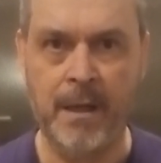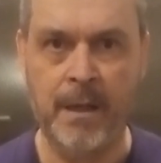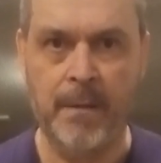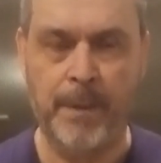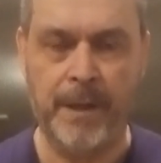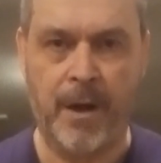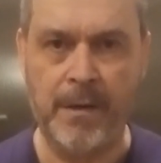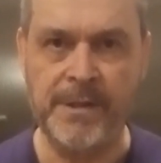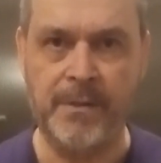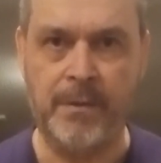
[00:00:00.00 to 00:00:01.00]
But
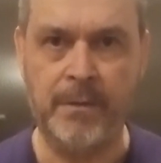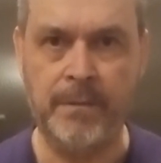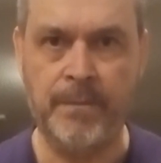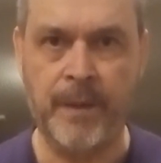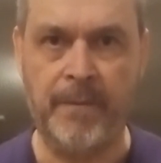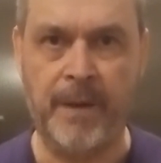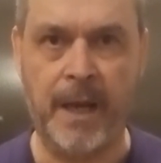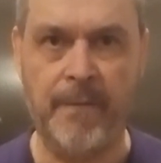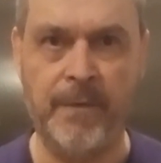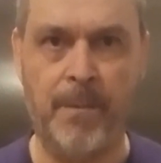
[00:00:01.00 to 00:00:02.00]
also, if I
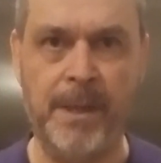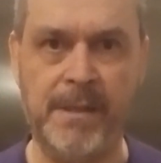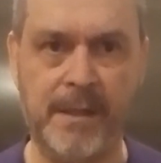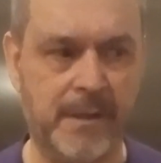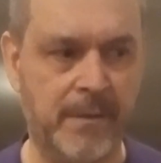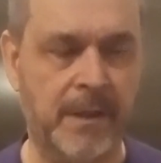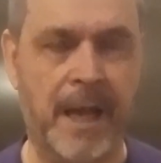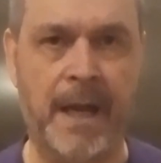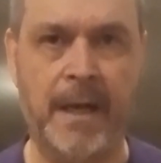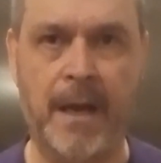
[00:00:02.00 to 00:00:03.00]
have no business doing
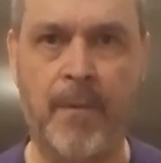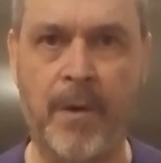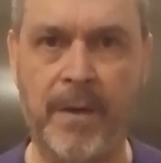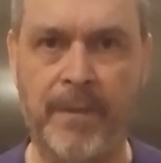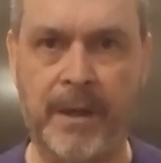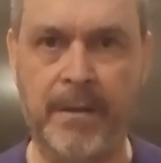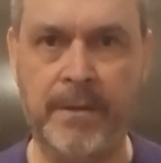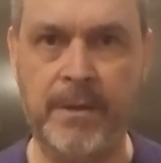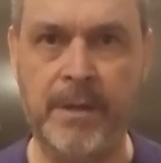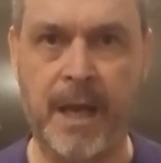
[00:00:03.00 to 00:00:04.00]
that, I won't even
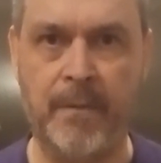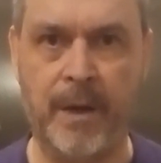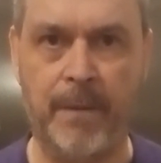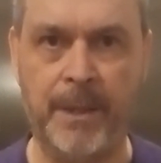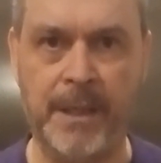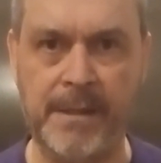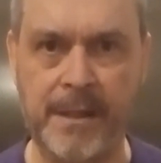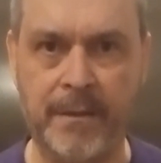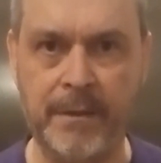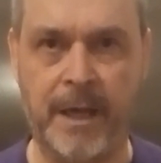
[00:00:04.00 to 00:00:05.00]
do that when I'm
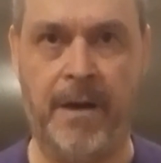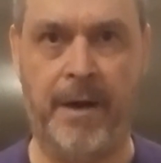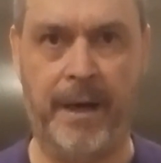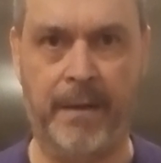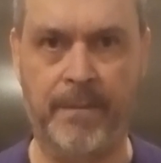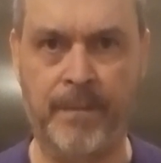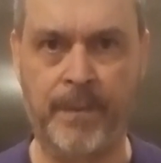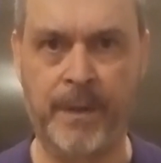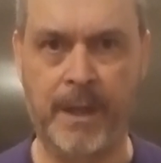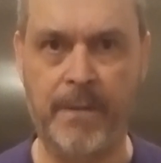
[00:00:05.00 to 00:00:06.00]
concealed carrying.
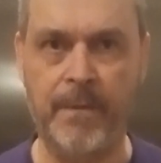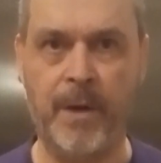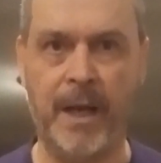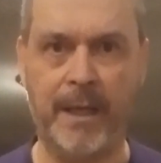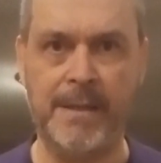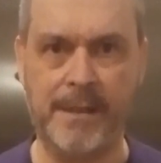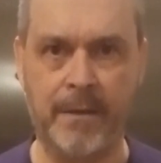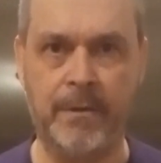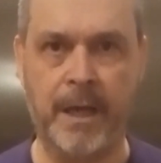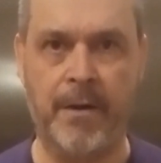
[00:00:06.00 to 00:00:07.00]
Even when I
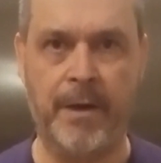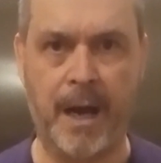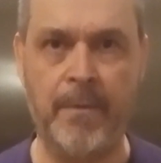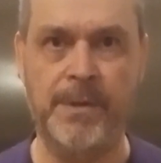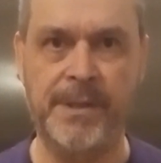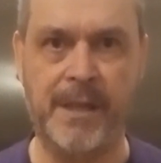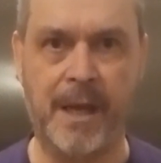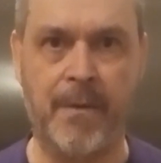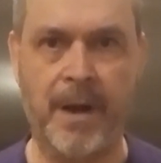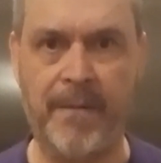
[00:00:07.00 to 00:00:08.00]
conceal carry, I will stay
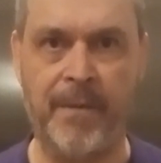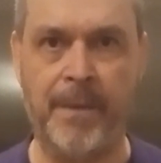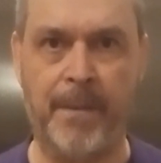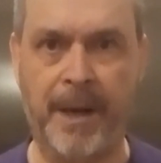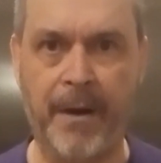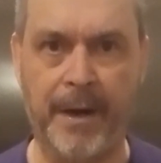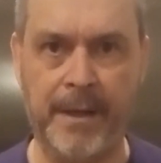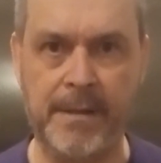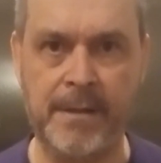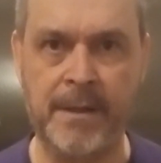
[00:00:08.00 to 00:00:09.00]
away from them
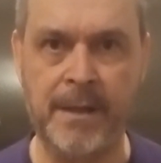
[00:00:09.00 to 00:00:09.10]
areas.